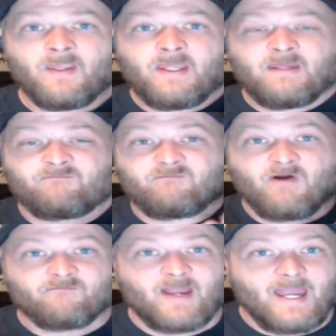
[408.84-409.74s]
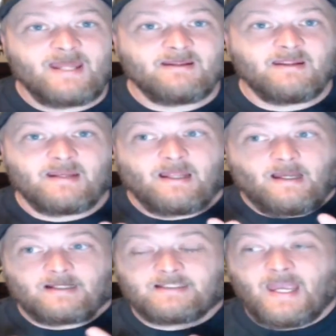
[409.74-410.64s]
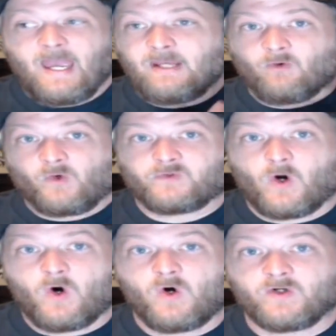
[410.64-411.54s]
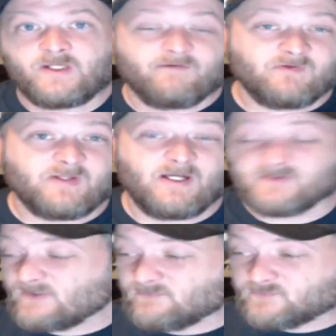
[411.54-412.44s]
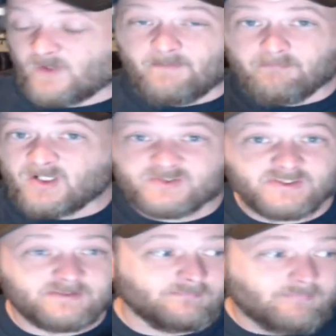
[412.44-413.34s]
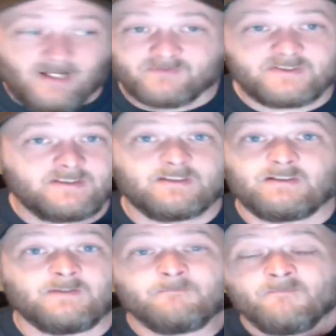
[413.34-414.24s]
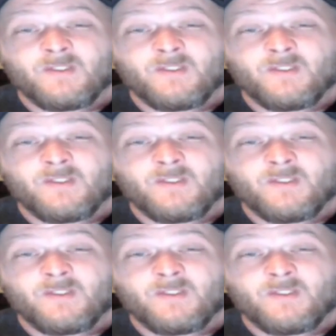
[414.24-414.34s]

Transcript: if you've ever had a cat or a dog and everything else that was rambunctious and bouncy and